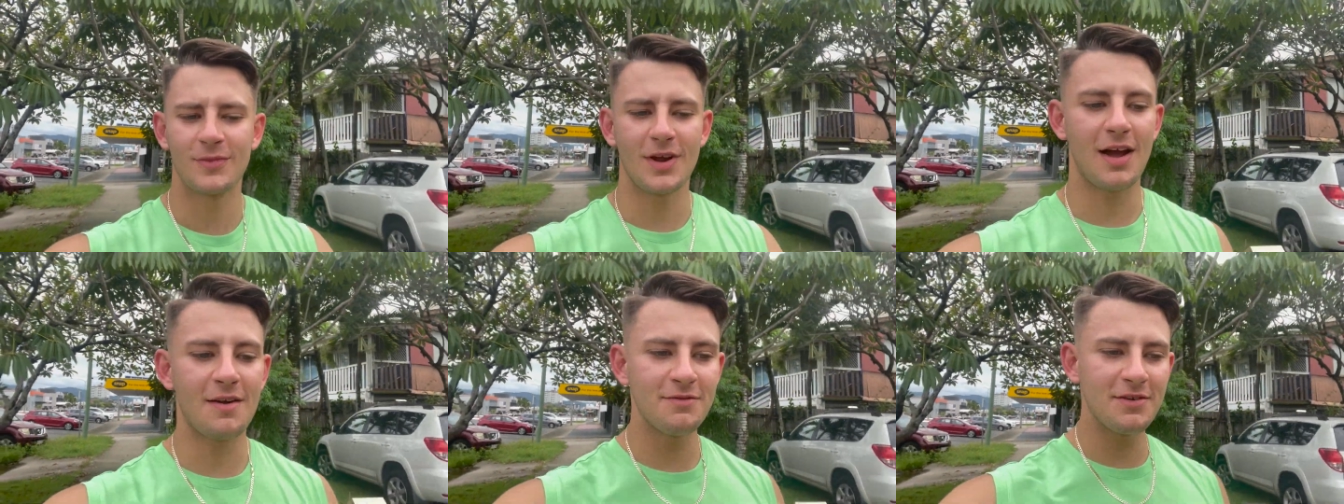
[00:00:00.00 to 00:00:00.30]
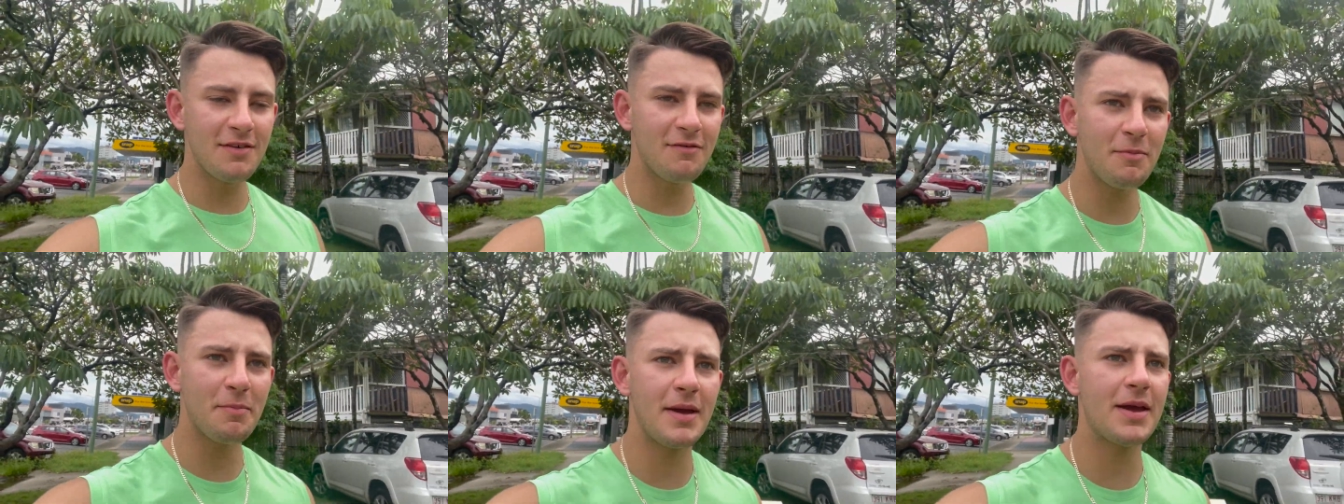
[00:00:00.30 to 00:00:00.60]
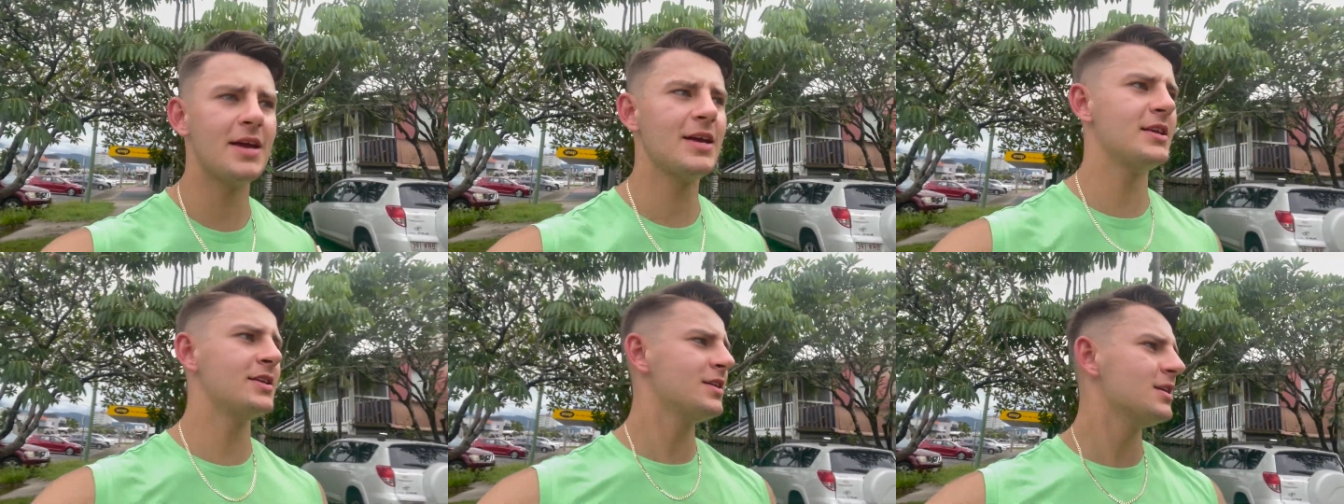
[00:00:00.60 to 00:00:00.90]
I've never
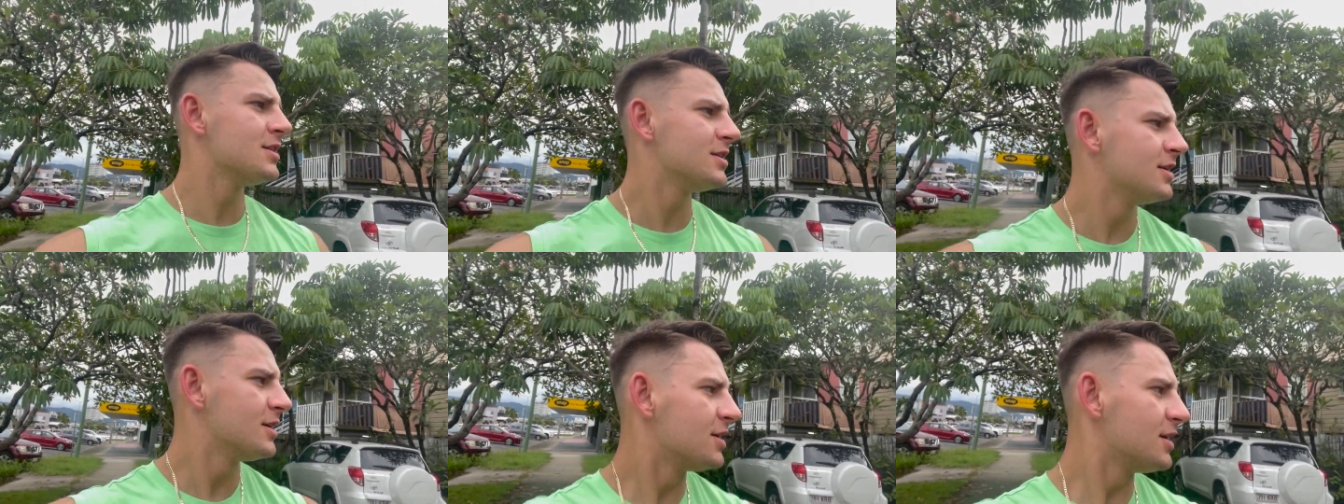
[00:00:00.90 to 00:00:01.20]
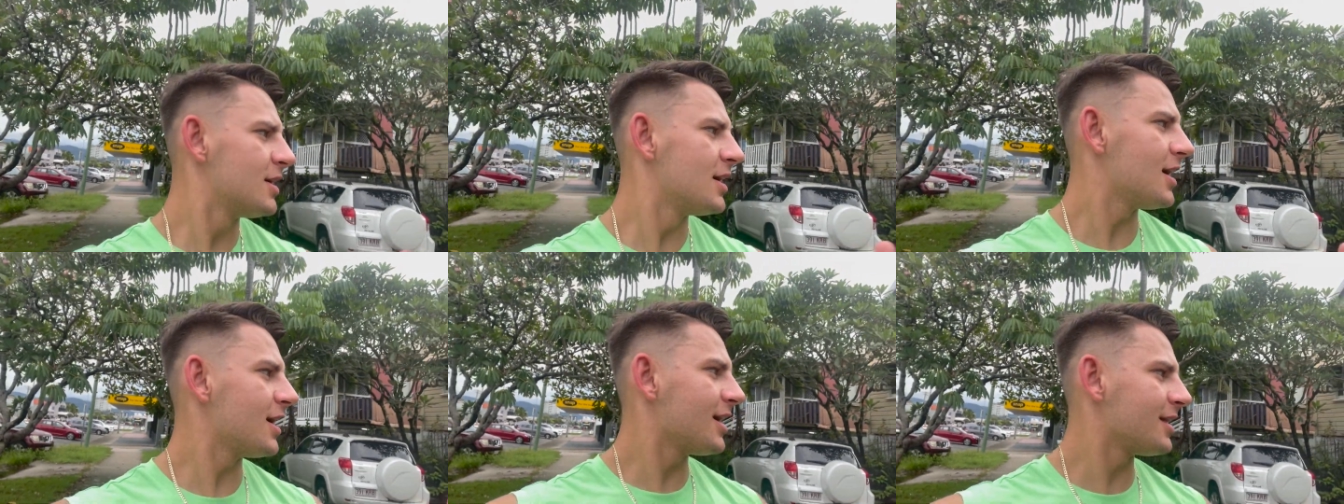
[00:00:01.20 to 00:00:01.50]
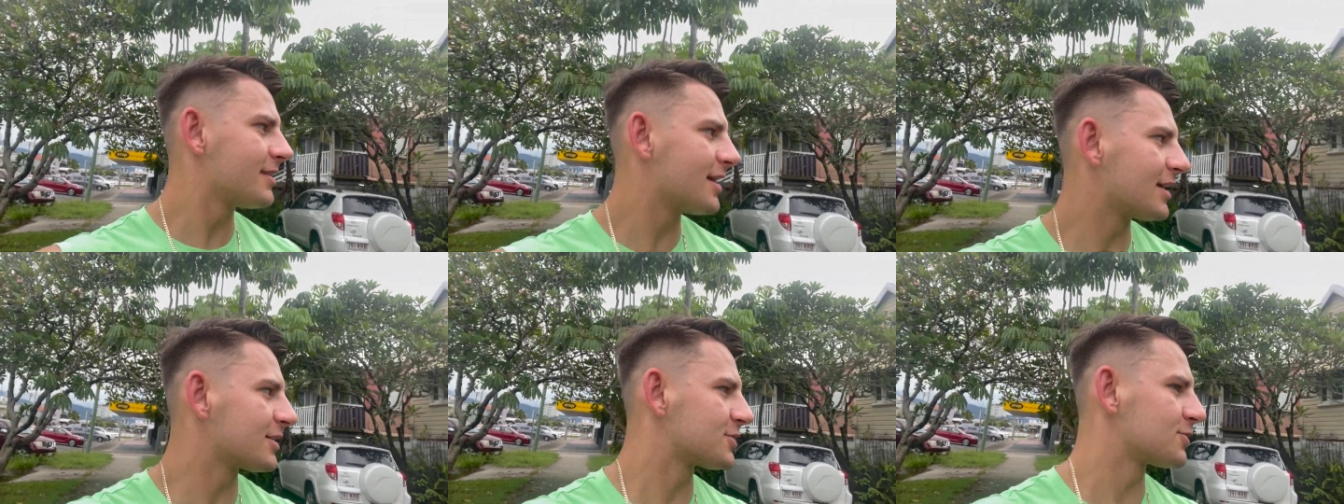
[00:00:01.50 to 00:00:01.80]
been,
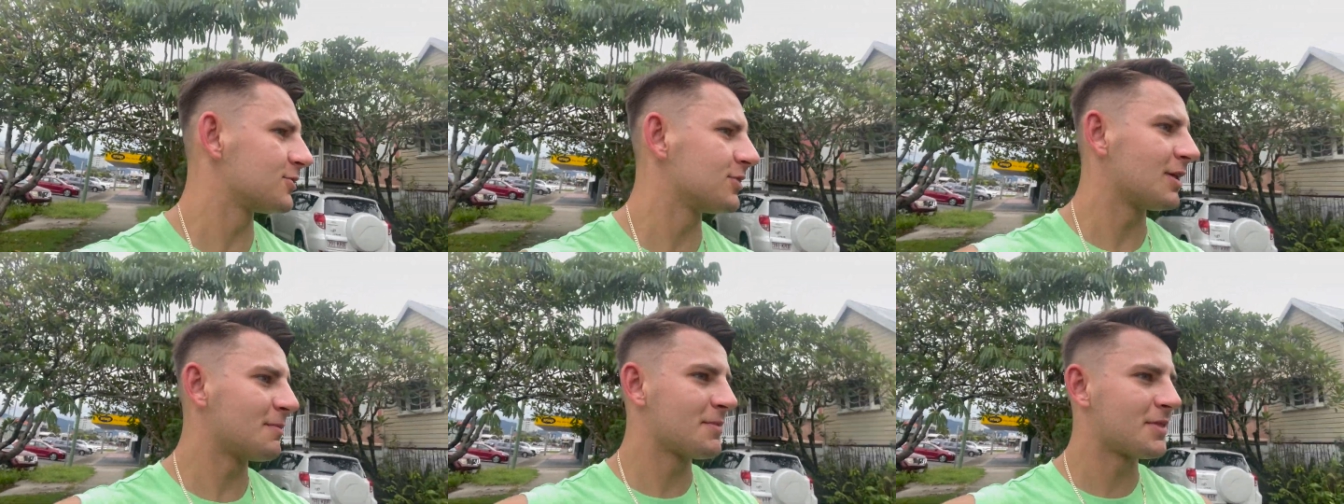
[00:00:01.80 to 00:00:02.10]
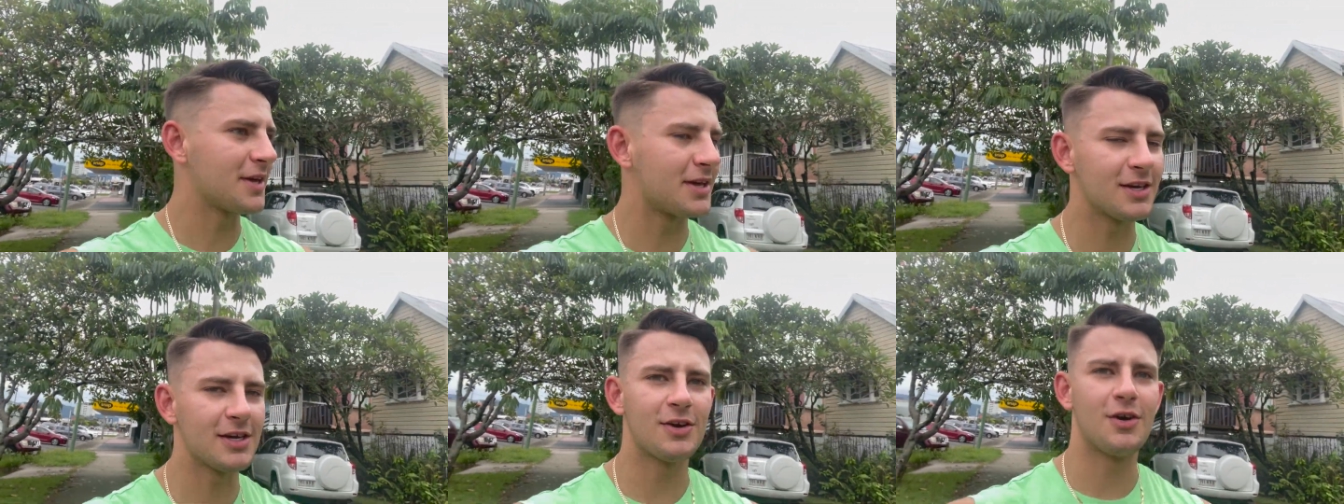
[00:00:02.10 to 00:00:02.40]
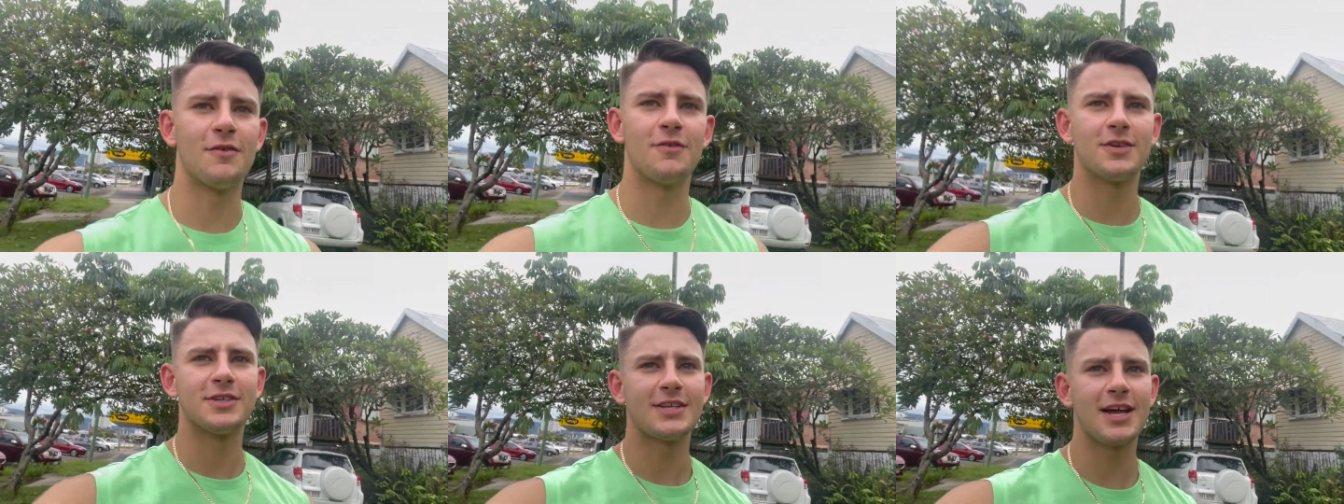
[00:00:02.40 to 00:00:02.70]
and that's all I'm thinking
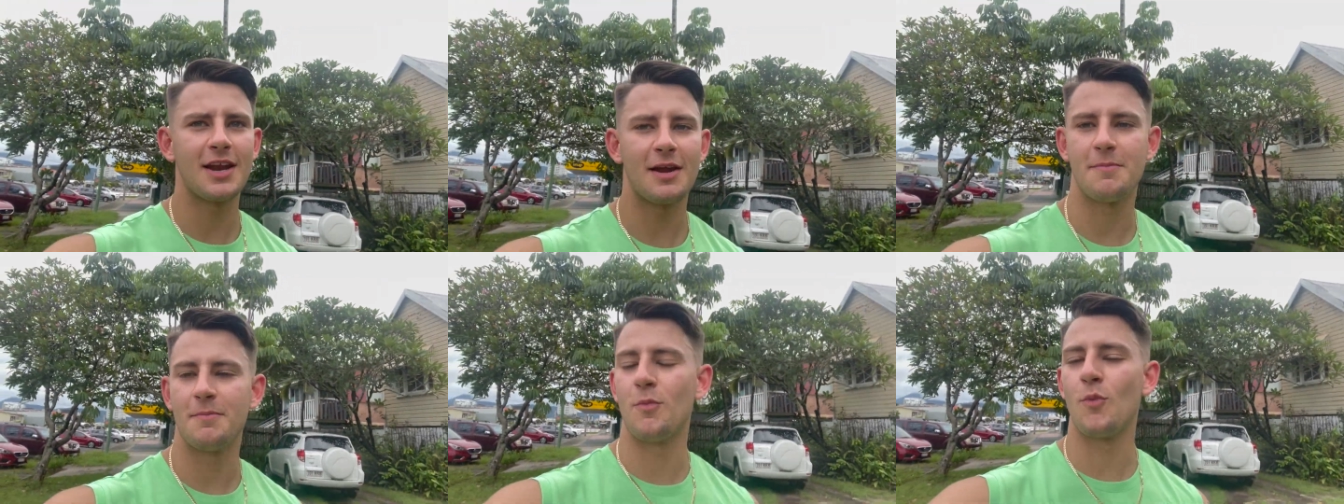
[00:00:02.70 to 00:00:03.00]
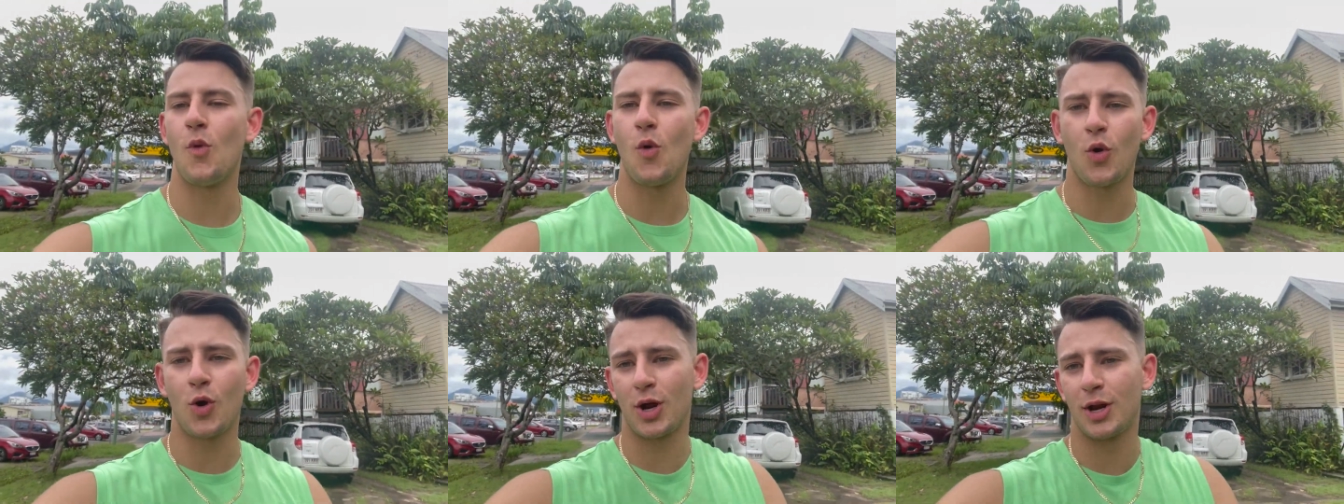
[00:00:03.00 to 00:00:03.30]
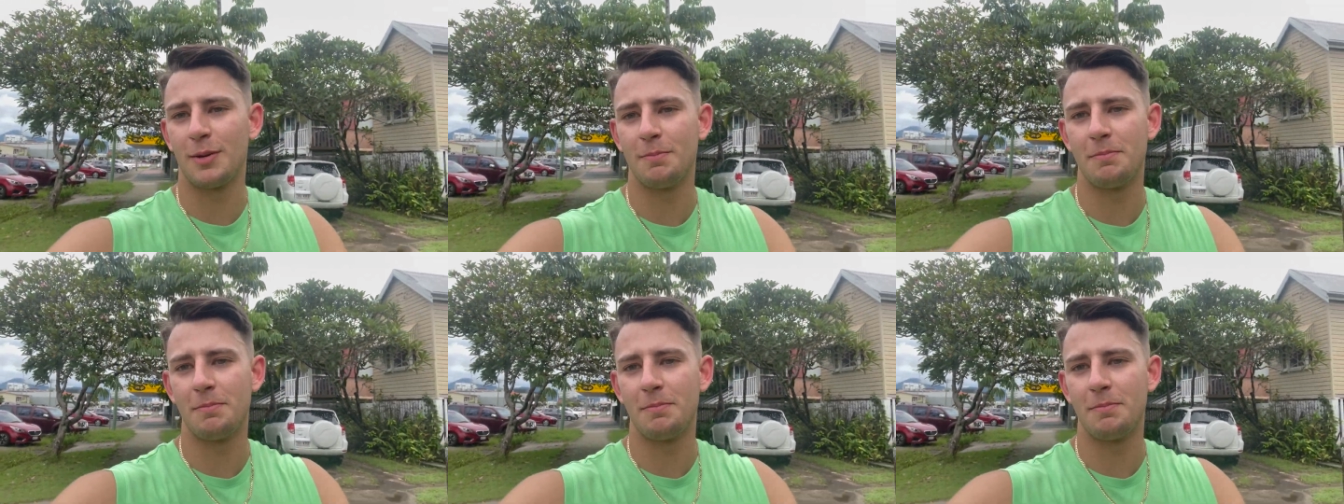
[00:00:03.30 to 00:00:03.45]
of, is that I'm walking in